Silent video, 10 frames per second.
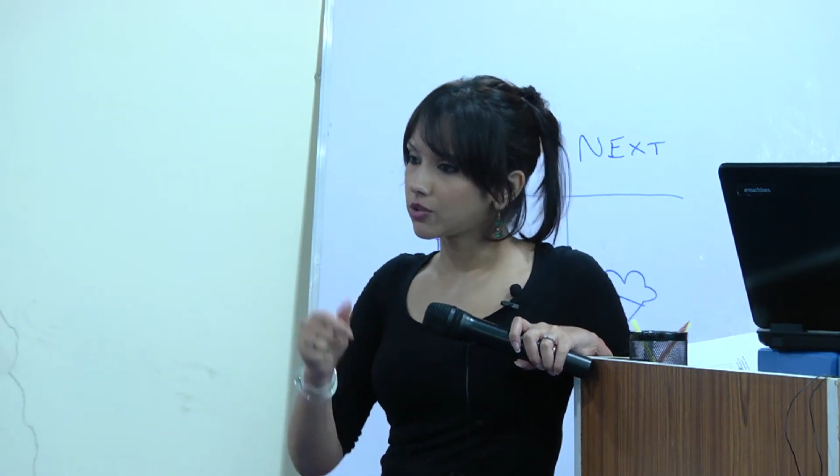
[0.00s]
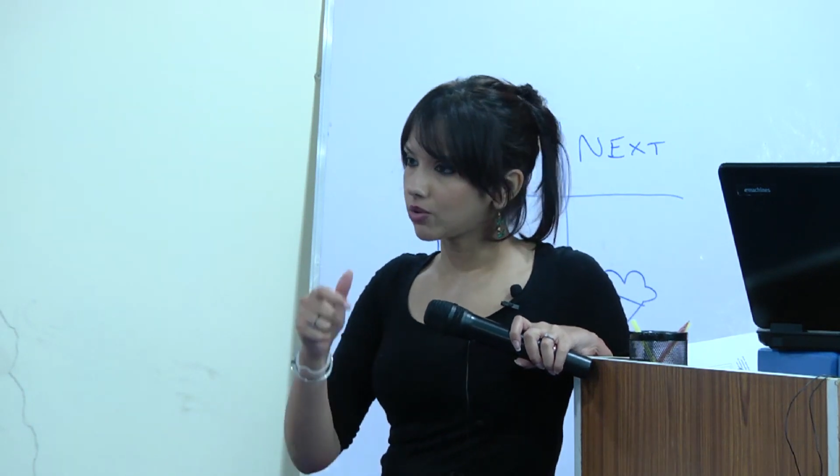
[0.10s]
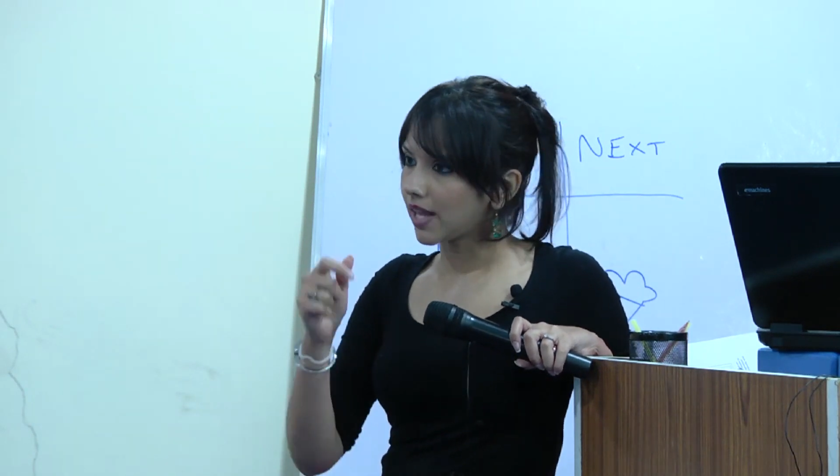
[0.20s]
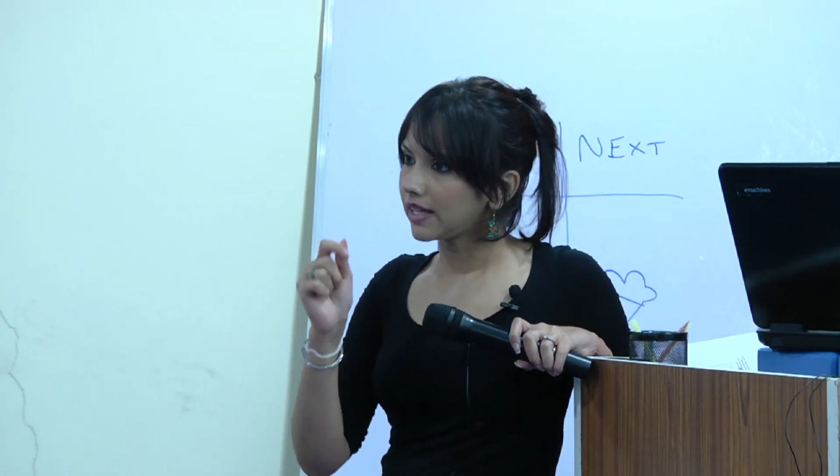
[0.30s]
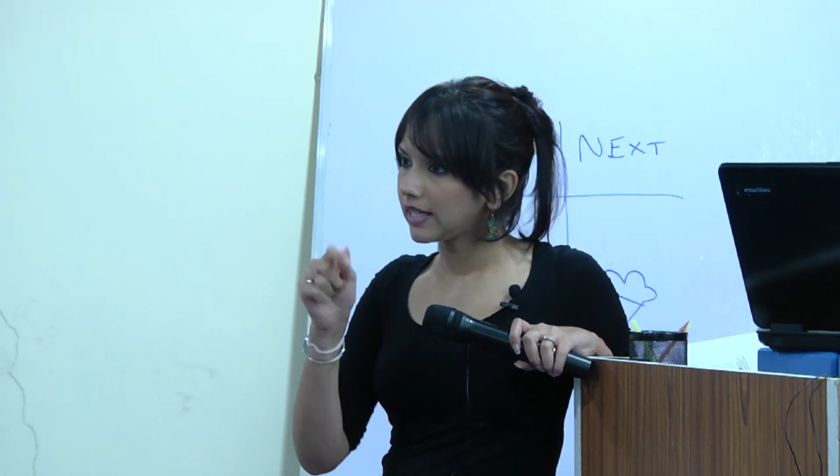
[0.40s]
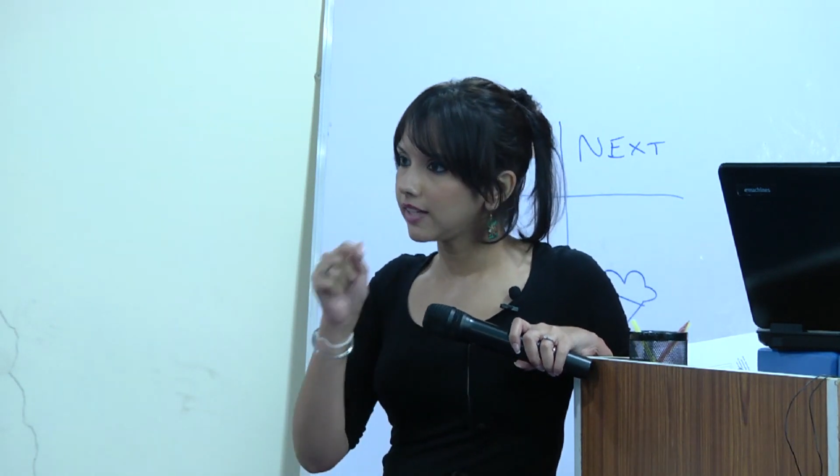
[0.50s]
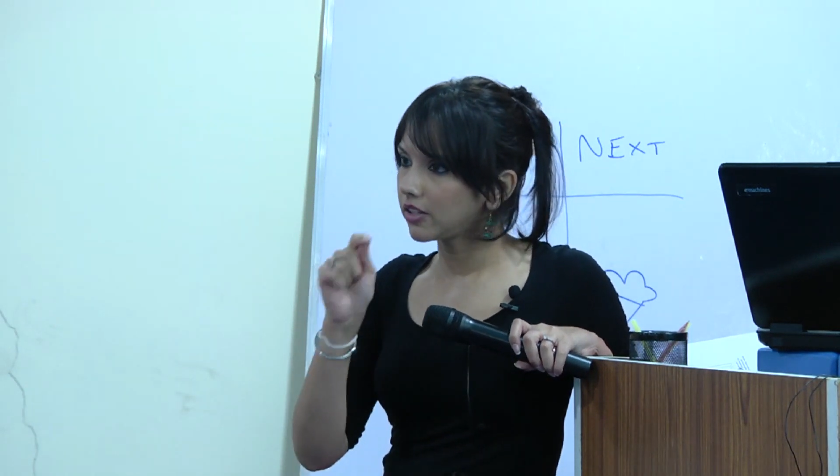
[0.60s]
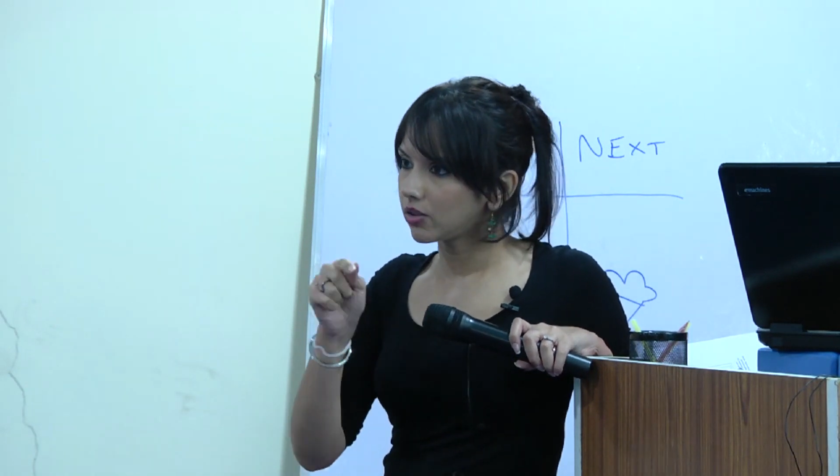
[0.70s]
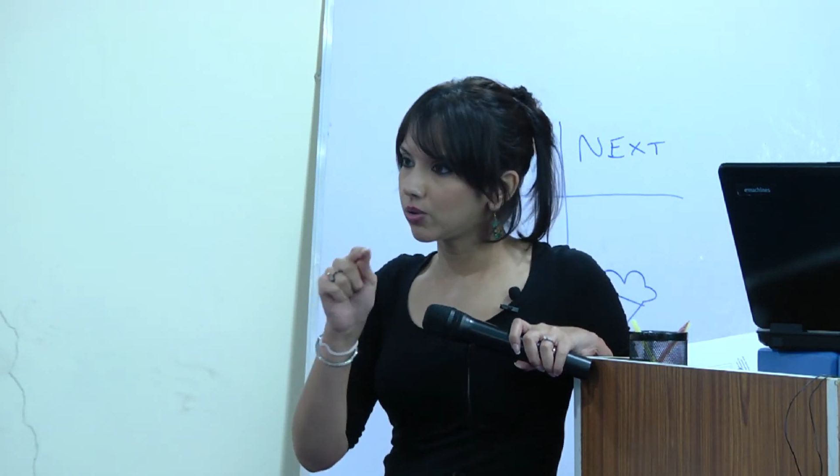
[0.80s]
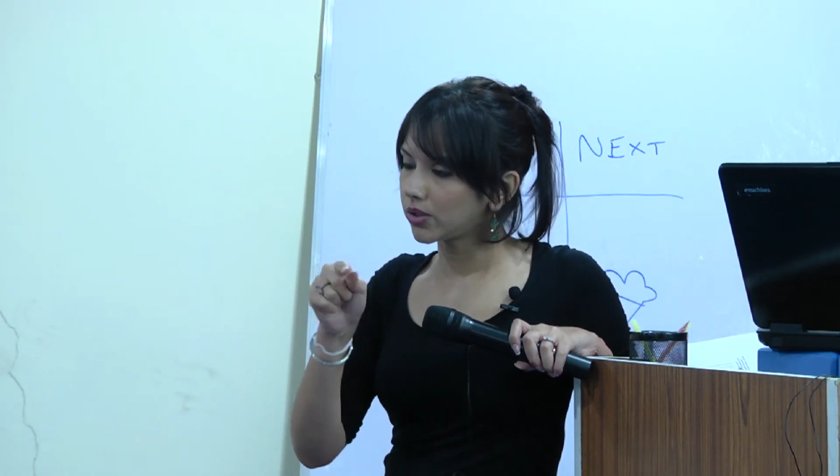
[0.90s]
So then
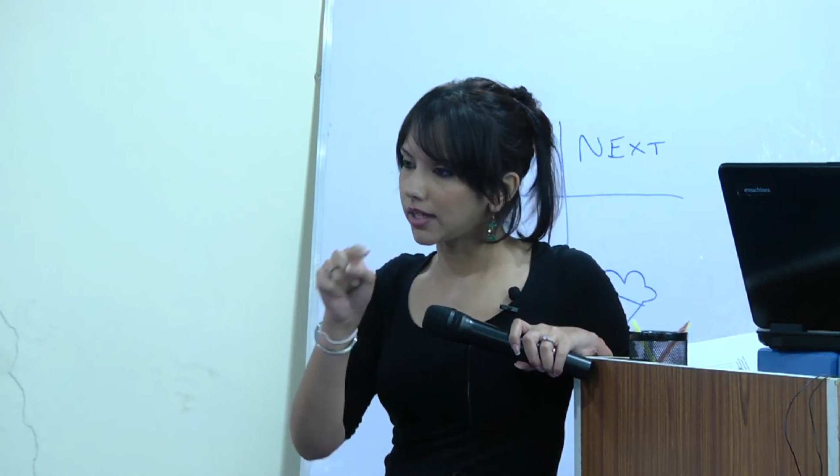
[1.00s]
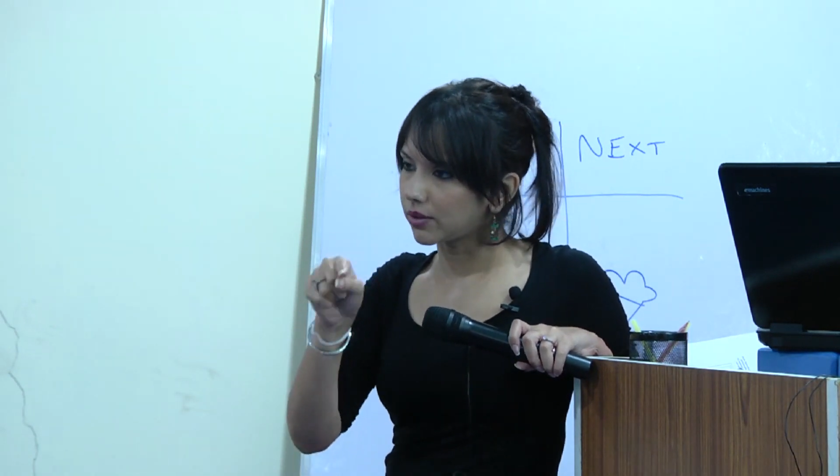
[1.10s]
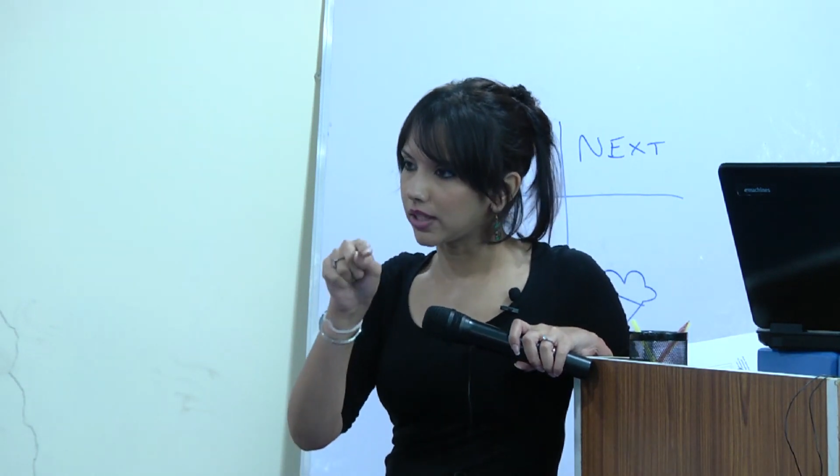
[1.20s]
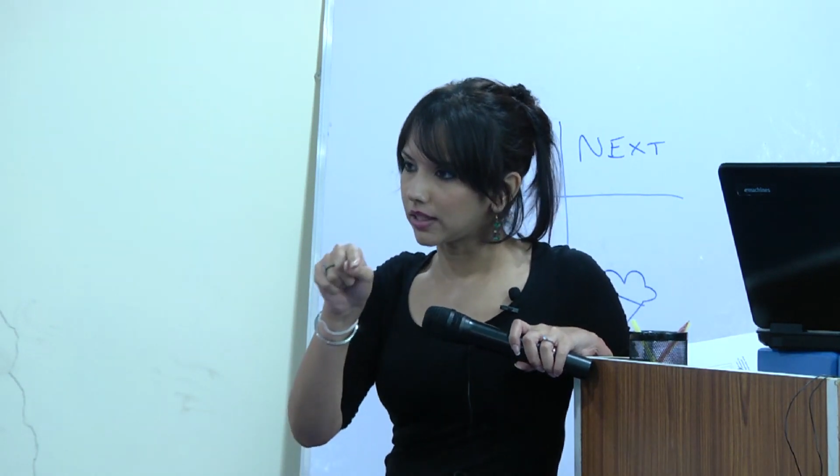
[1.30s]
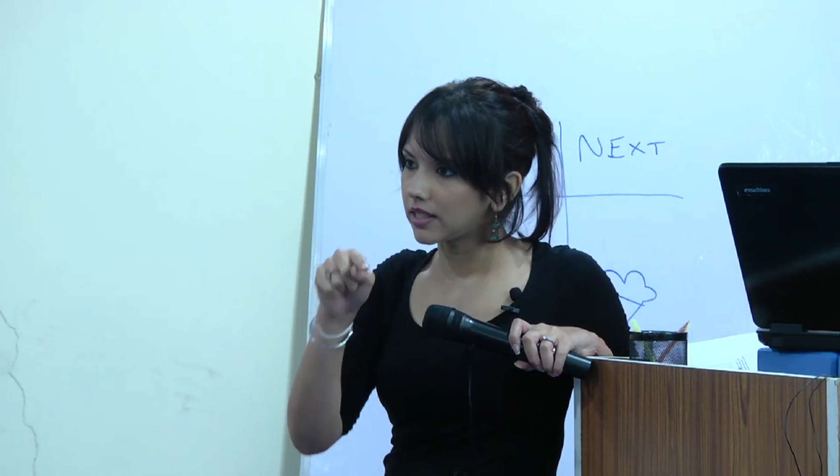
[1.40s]
he'll know that, okay,